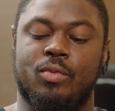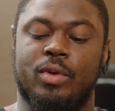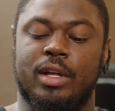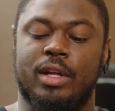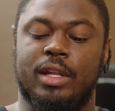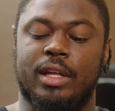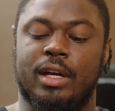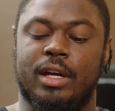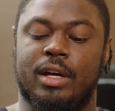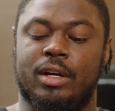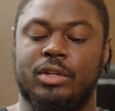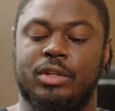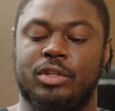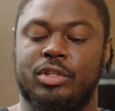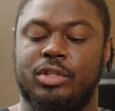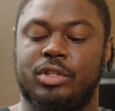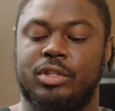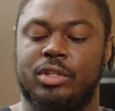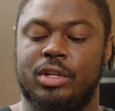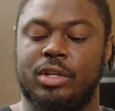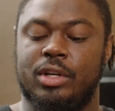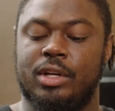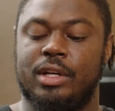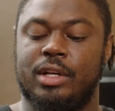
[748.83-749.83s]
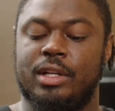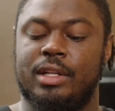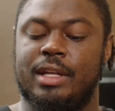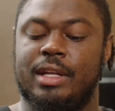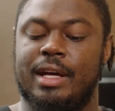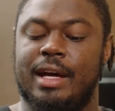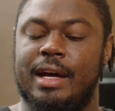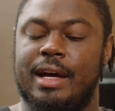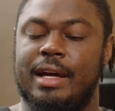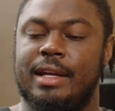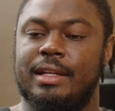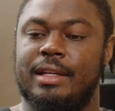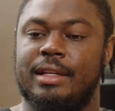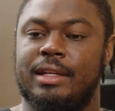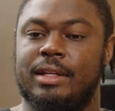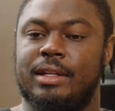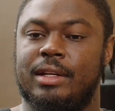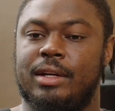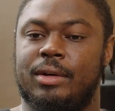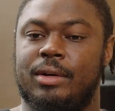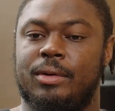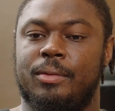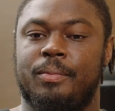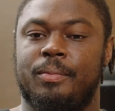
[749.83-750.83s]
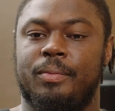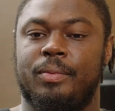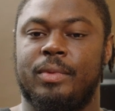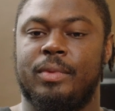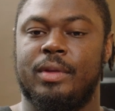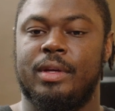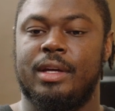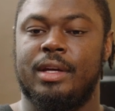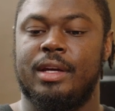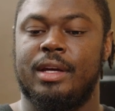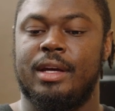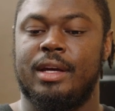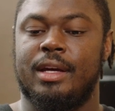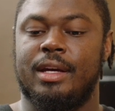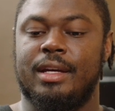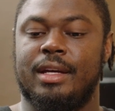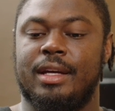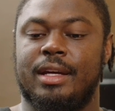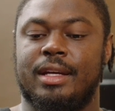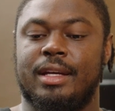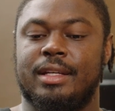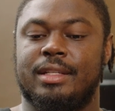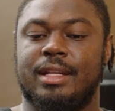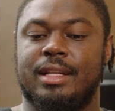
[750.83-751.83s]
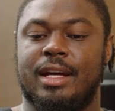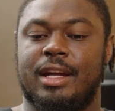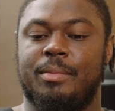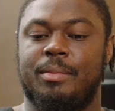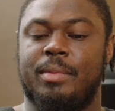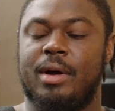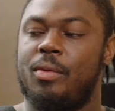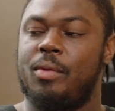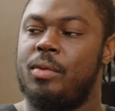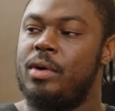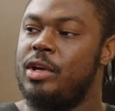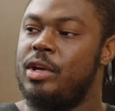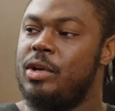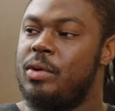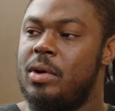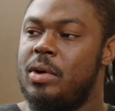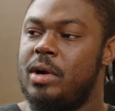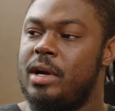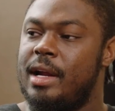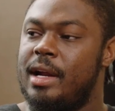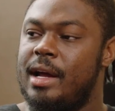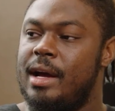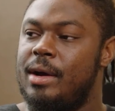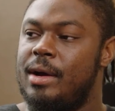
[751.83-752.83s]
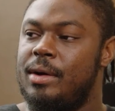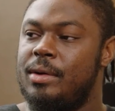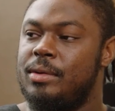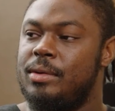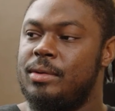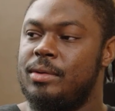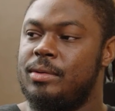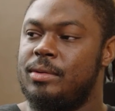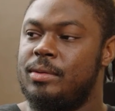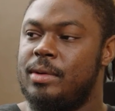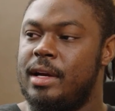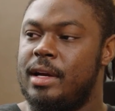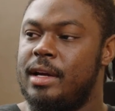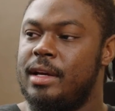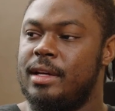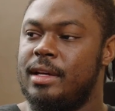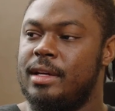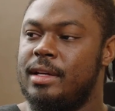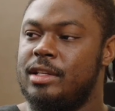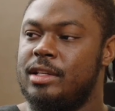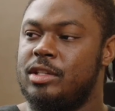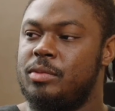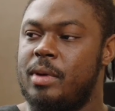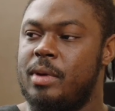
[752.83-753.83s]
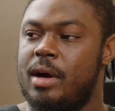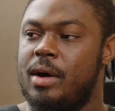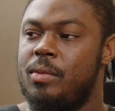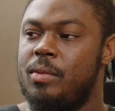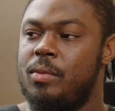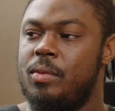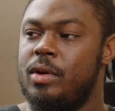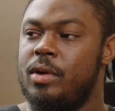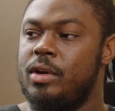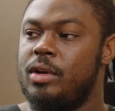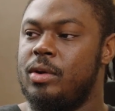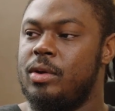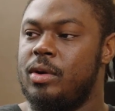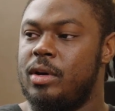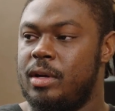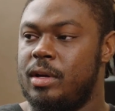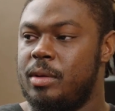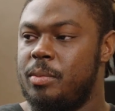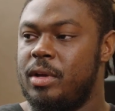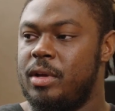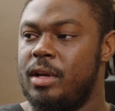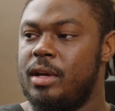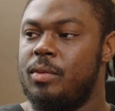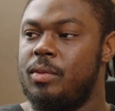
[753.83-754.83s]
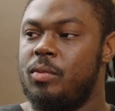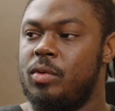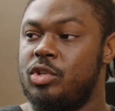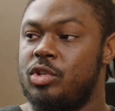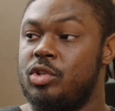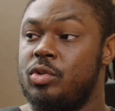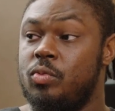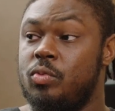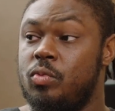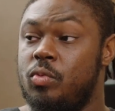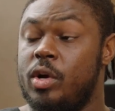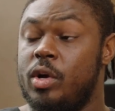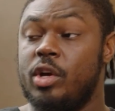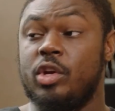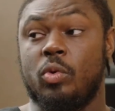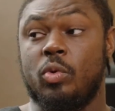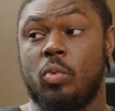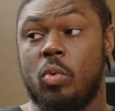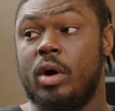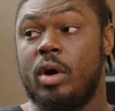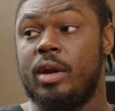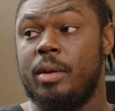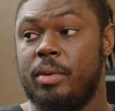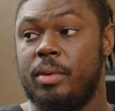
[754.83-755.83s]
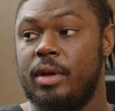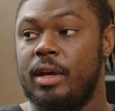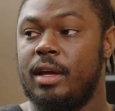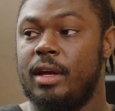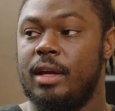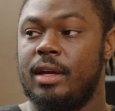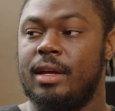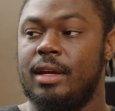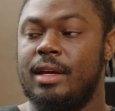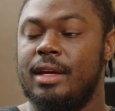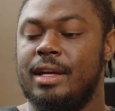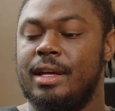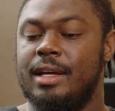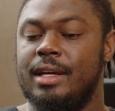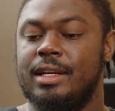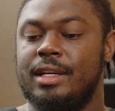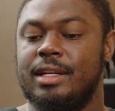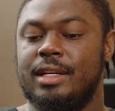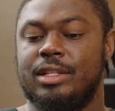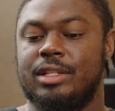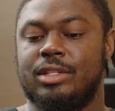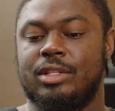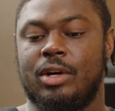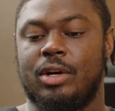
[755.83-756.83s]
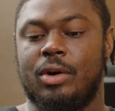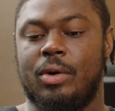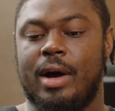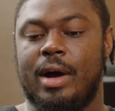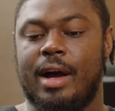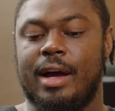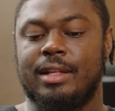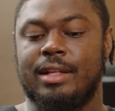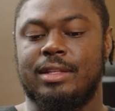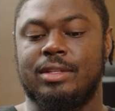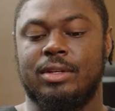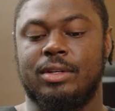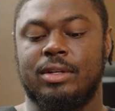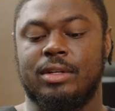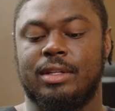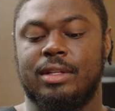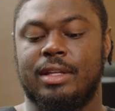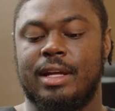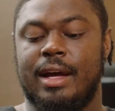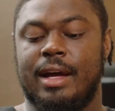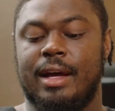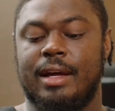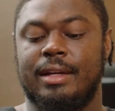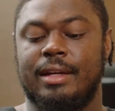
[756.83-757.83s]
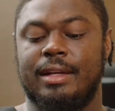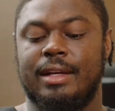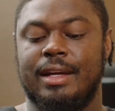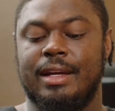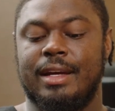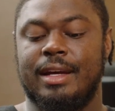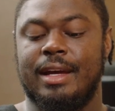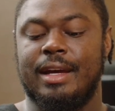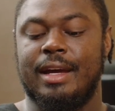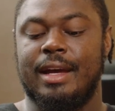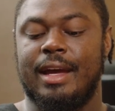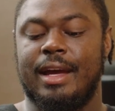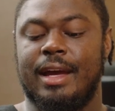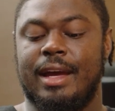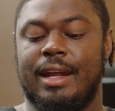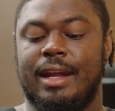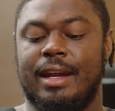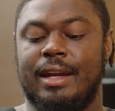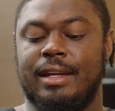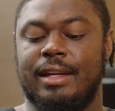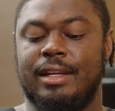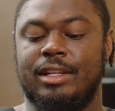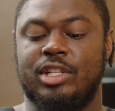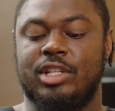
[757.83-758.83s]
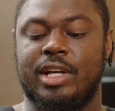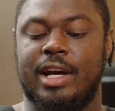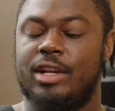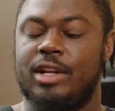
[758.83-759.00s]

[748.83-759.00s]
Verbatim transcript: really understood that you know it's not about where you are now, right? It's about where you're going to be and what you where you want to be. So I took that, and he